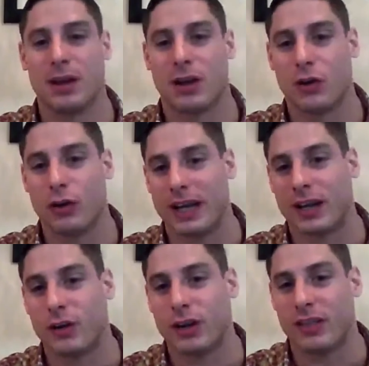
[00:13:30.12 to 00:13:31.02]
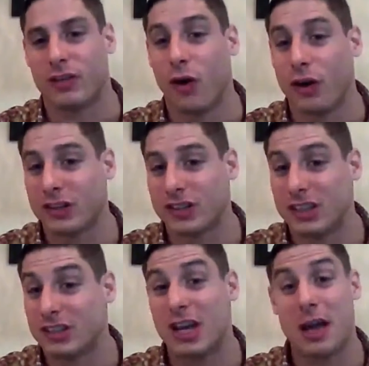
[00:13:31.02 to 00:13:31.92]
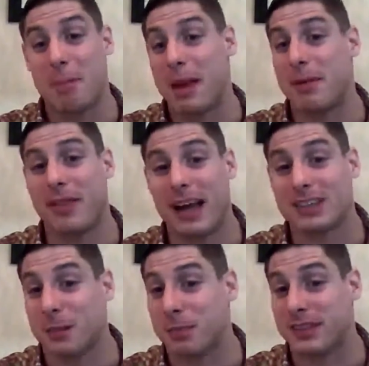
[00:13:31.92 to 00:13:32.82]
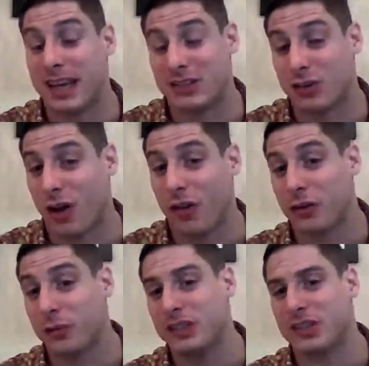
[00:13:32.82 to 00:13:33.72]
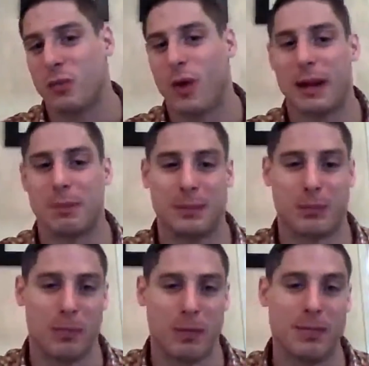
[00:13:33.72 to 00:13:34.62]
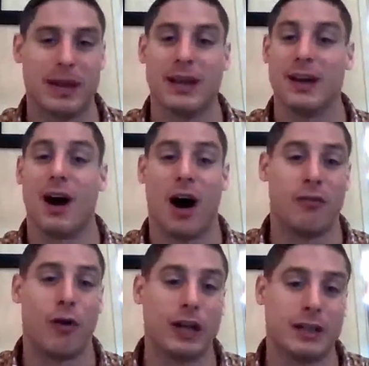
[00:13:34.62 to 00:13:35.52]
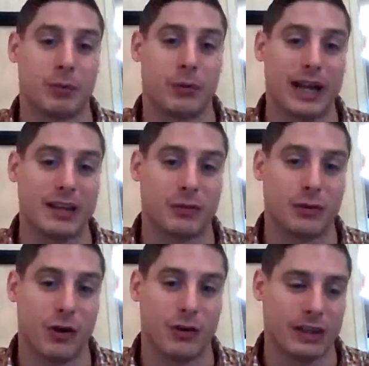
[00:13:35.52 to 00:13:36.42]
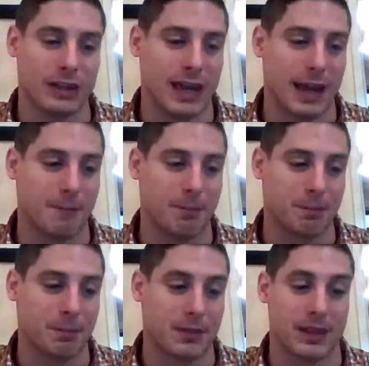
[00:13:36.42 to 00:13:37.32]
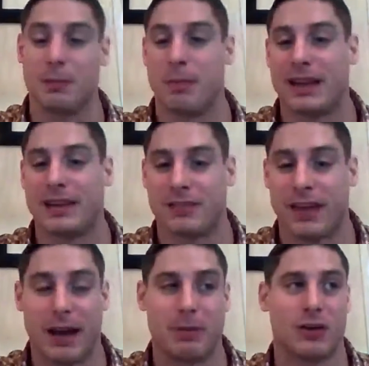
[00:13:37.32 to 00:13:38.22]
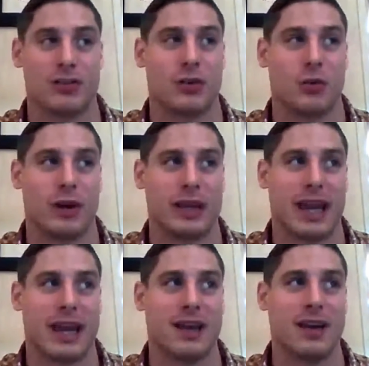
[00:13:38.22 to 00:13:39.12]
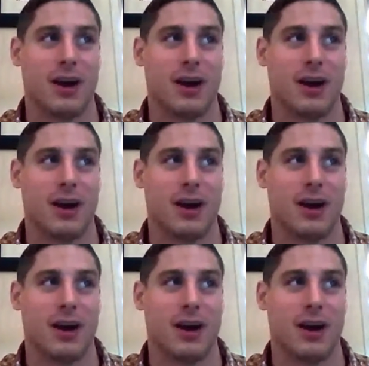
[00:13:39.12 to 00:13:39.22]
gluten and gluten intolerances, maybe that's a potential other reason why people maybe avoid bread throughout the competitive diet, because they don't want to get